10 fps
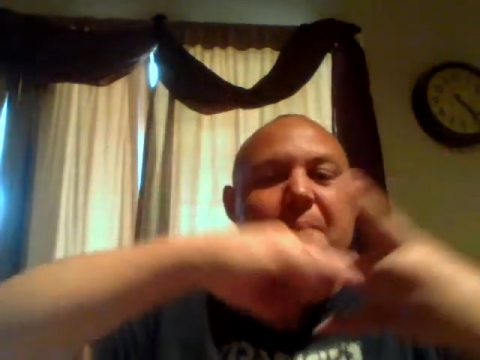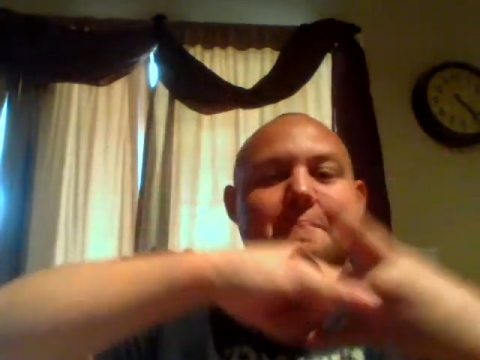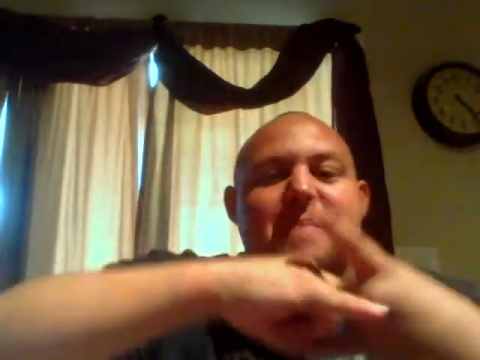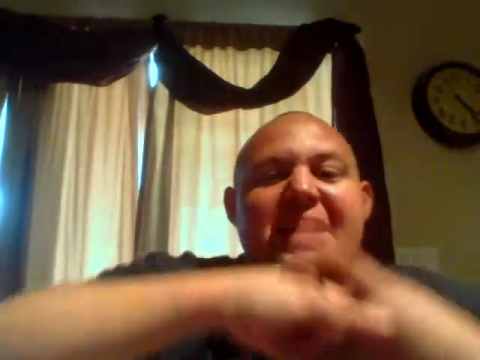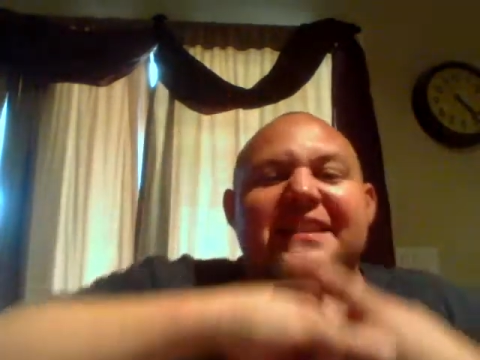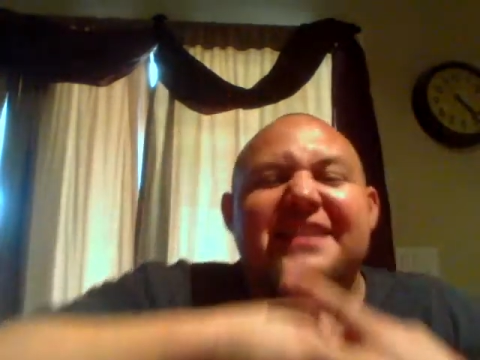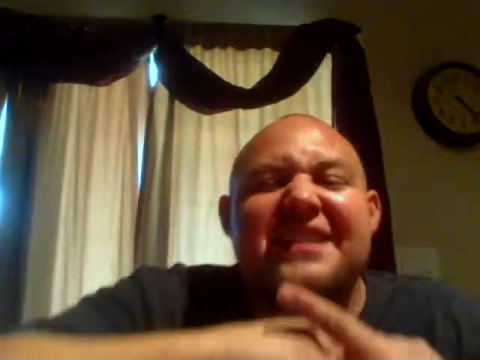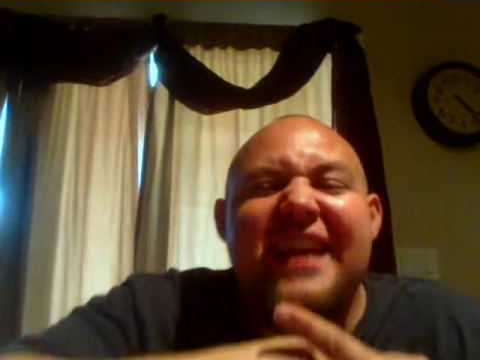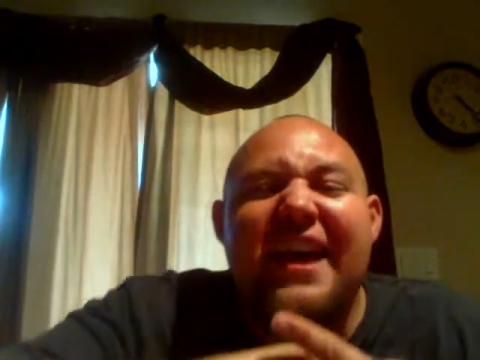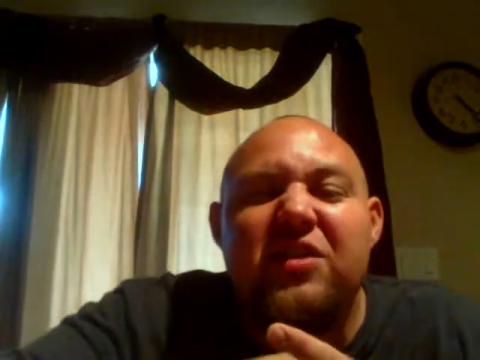
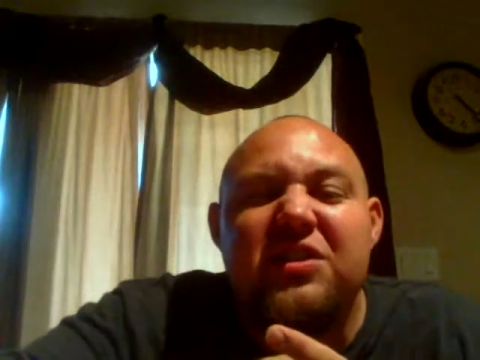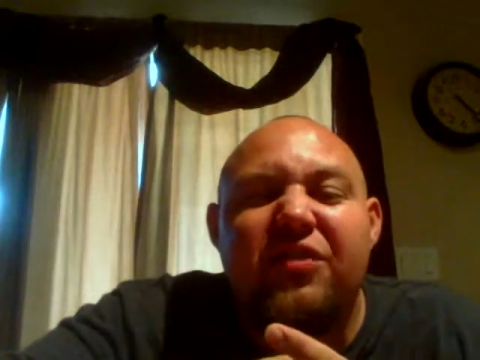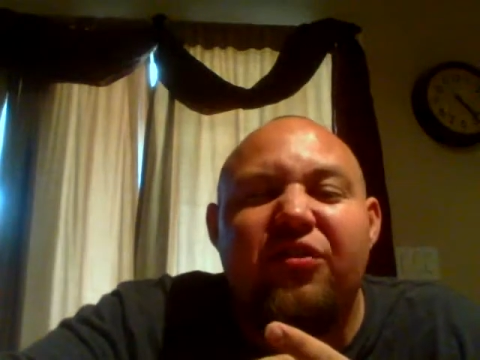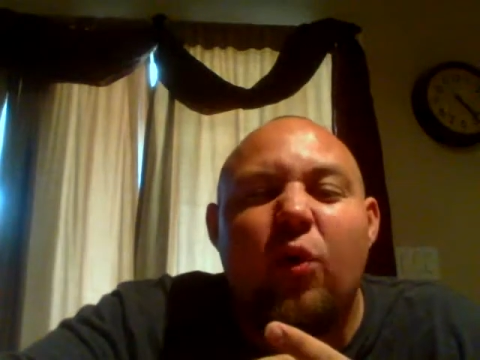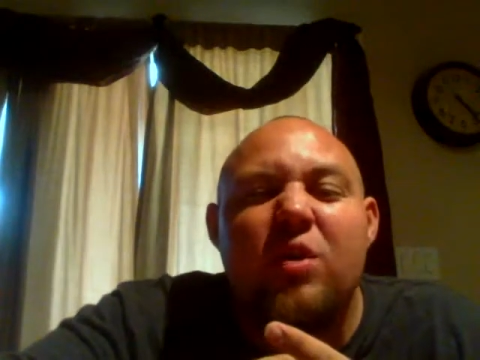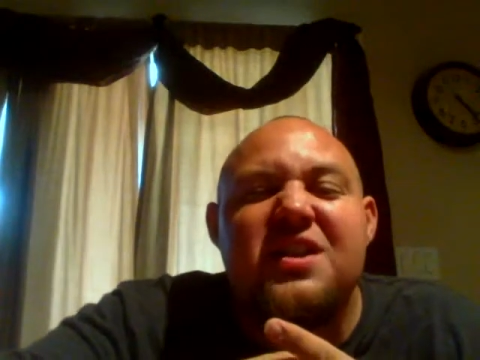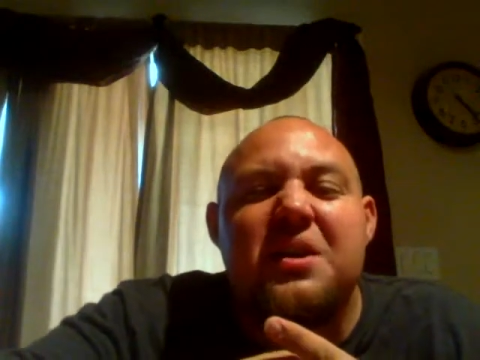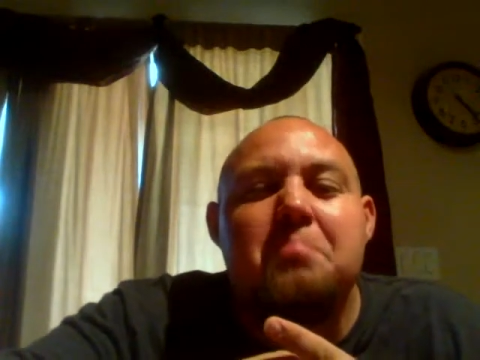mixed together to forge a